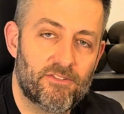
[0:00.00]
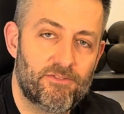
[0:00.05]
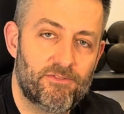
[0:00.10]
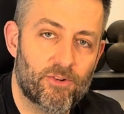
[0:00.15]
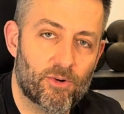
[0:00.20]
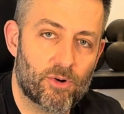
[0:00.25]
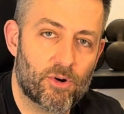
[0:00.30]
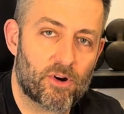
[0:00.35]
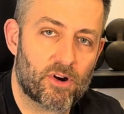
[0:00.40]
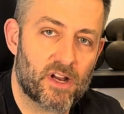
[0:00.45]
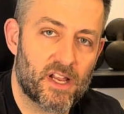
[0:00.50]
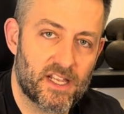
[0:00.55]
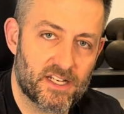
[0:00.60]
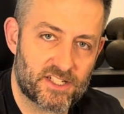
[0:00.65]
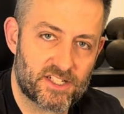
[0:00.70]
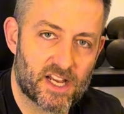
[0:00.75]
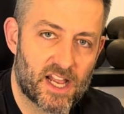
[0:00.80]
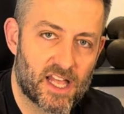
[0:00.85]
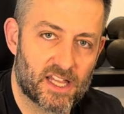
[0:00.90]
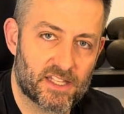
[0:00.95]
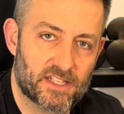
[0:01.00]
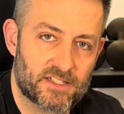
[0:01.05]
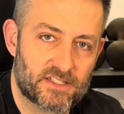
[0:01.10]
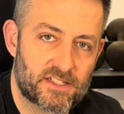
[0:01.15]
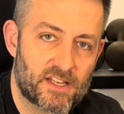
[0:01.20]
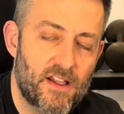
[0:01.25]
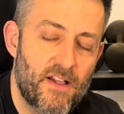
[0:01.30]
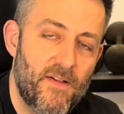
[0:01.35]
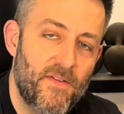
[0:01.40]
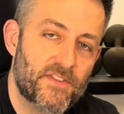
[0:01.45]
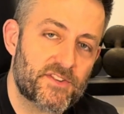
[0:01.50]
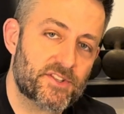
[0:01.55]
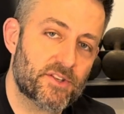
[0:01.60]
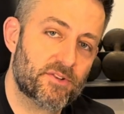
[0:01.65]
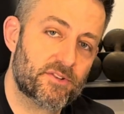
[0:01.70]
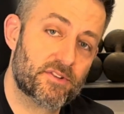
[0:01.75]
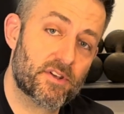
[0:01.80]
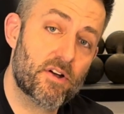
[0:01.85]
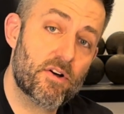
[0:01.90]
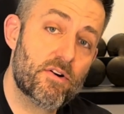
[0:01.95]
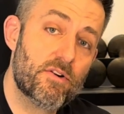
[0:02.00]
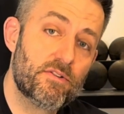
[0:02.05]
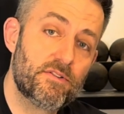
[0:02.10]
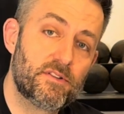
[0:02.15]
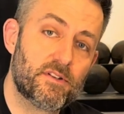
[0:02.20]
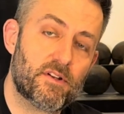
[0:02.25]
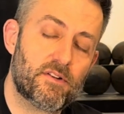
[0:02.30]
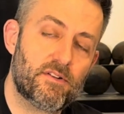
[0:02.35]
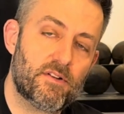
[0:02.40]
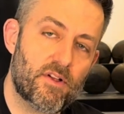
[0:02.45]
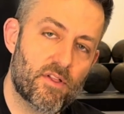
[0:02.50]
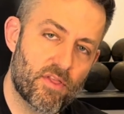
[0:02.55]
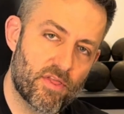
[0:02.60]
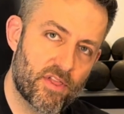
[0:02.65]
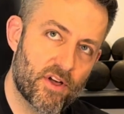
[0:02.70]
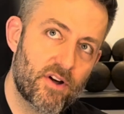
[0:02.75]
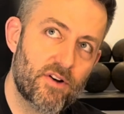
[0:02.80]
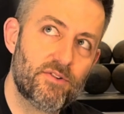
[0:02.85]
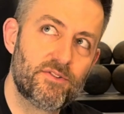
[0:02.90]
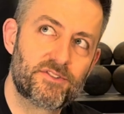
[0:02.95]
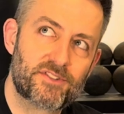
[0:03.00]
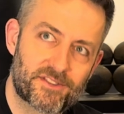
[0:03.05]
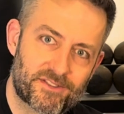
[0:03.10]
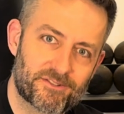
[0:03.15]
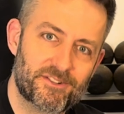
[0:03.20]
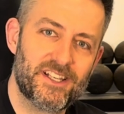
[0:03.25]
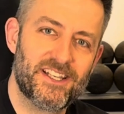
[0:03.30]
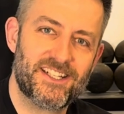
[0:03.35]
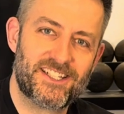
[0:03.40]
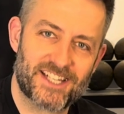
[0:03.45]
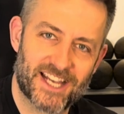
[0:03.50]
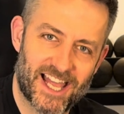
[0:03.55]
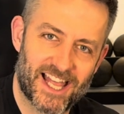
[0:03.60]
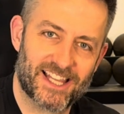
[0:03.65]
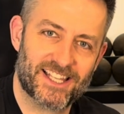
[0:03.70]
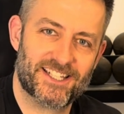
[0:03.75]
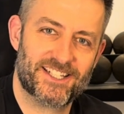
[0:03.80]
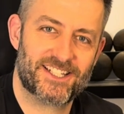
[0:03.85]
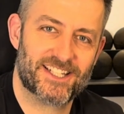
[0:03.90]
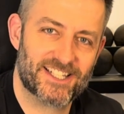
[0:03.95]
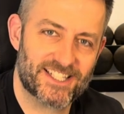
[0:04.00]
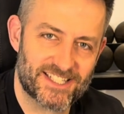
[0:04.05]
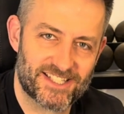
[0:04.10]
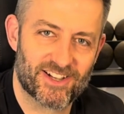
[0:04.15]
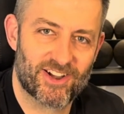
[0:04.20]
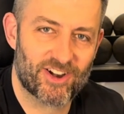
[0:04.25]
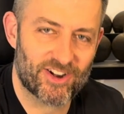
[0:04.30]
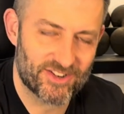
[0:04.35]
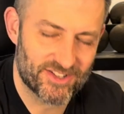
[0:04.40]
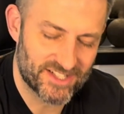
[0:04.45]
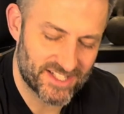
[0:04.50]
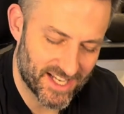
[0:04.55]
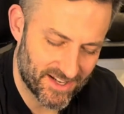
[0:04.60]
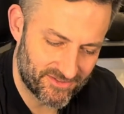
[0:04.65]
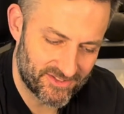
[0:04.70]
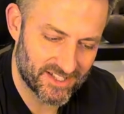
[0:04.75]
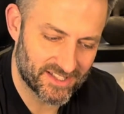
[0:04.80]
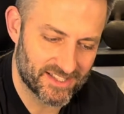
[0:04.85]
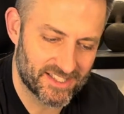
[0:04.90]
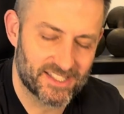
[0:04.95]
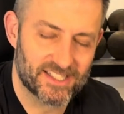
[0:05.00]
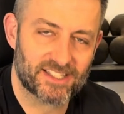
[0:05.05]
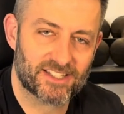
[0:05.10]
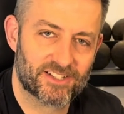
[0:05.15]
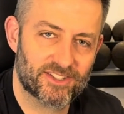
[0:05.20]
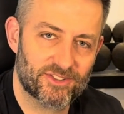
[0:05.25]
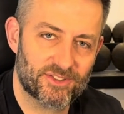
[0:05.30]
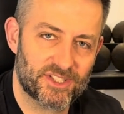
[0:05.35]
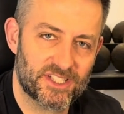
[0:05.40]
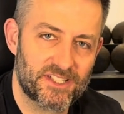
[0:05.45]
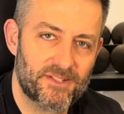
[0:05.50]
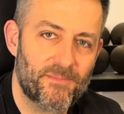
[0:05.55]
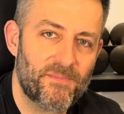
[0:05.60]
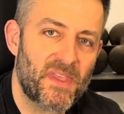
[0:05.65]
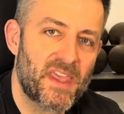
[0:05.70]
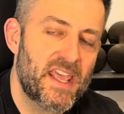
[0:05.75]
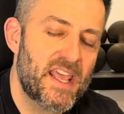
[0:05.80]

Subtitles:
for a challenge. So those three challenges are definitely included.